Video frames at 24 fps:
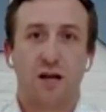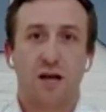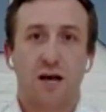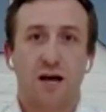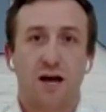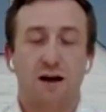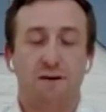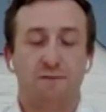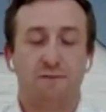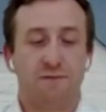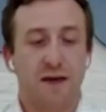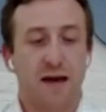
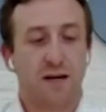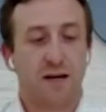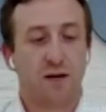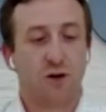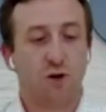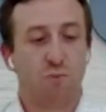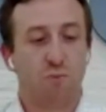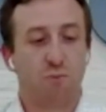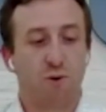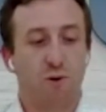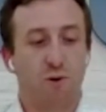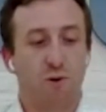of that new
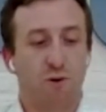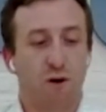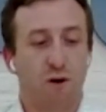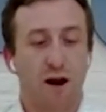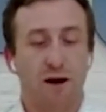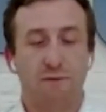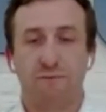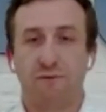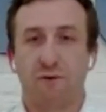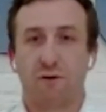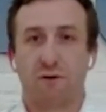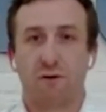
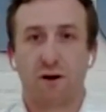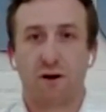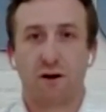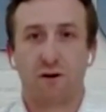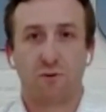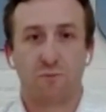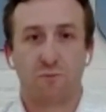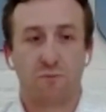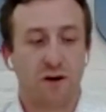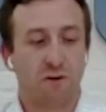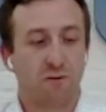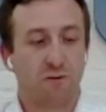program for critical
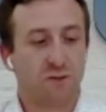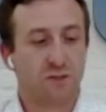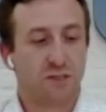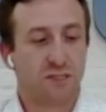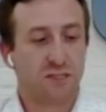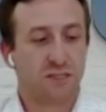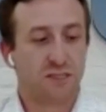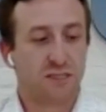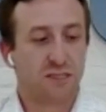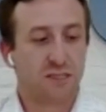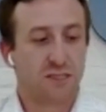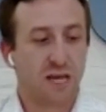minerals in
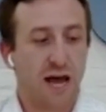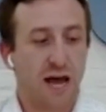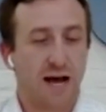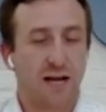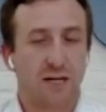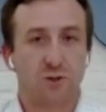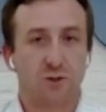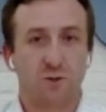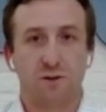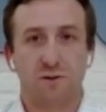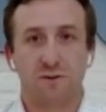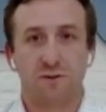Saskatchewan.